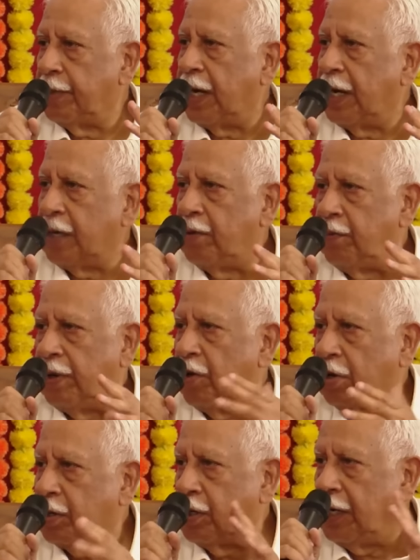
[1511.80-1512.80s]
And we are
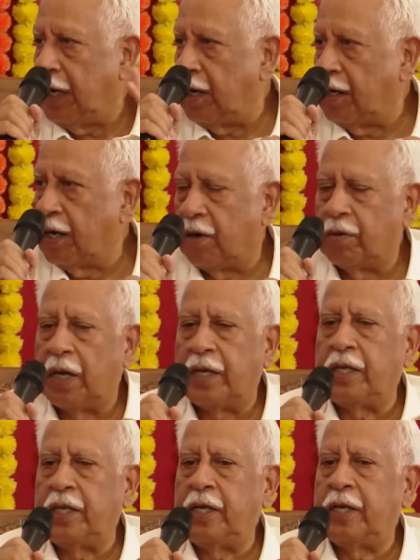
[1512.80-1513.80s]
not yielded ground. Mm-hmm.
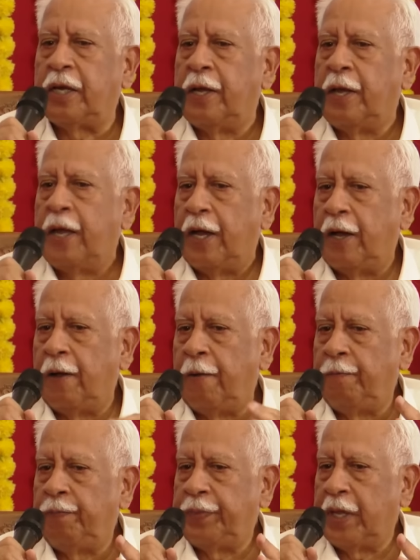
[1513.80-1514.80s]
I
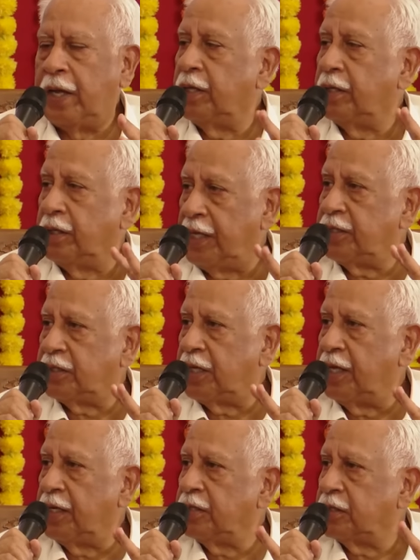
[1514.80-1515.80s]
think these
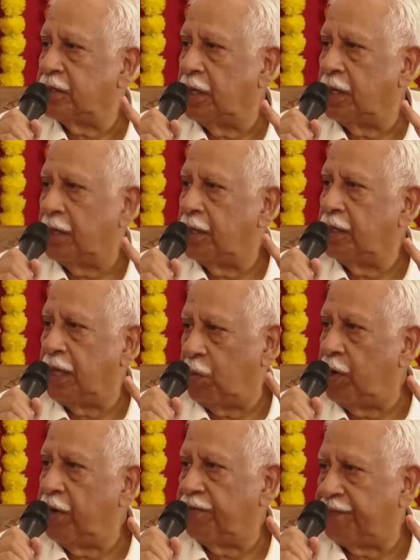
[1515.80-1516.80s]
things, they
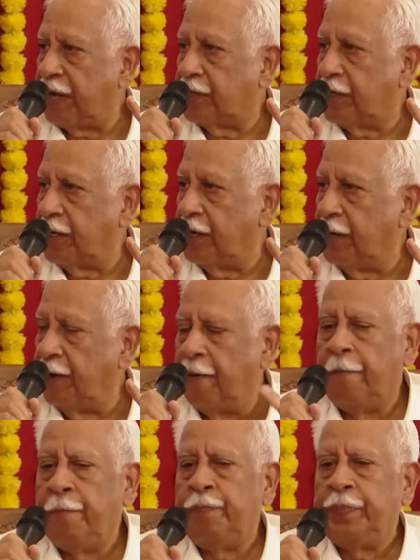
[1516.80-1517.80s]
would have factored in. Mm-hmm.
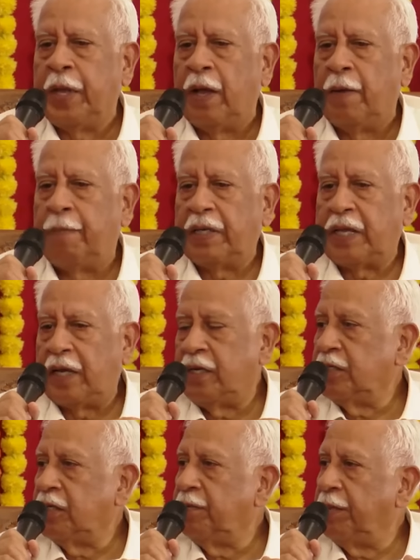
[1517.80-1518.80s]
But that
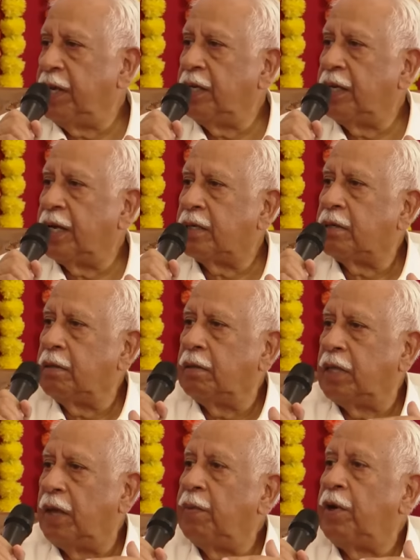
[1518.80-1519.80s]
doesn't mean that
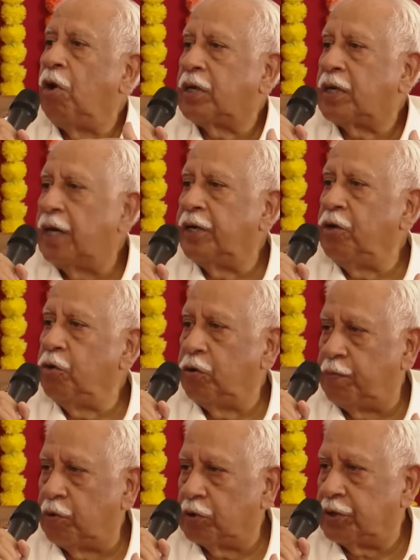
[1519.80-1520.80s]
they will not continue
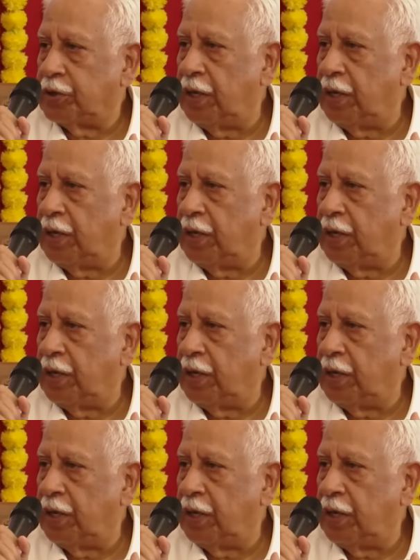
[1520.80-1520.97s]
to push.